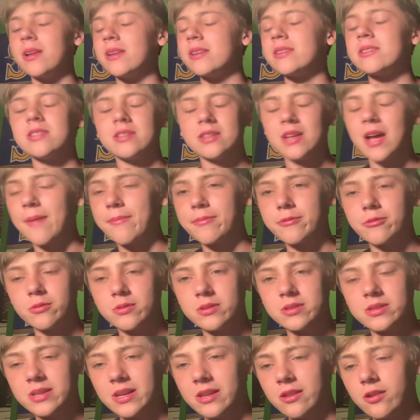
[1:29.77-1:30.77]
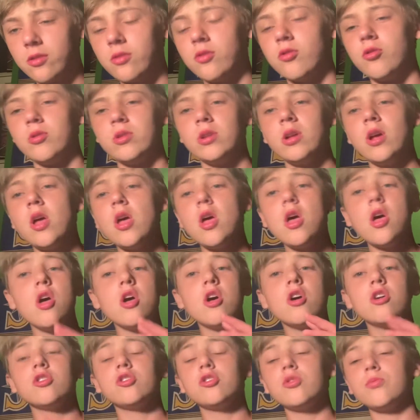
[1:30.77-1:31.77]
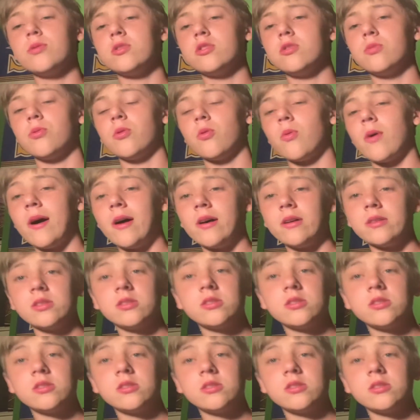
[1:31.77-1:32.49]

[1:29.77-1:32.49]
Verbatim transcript: It's absolutely insane. They're doing super super well.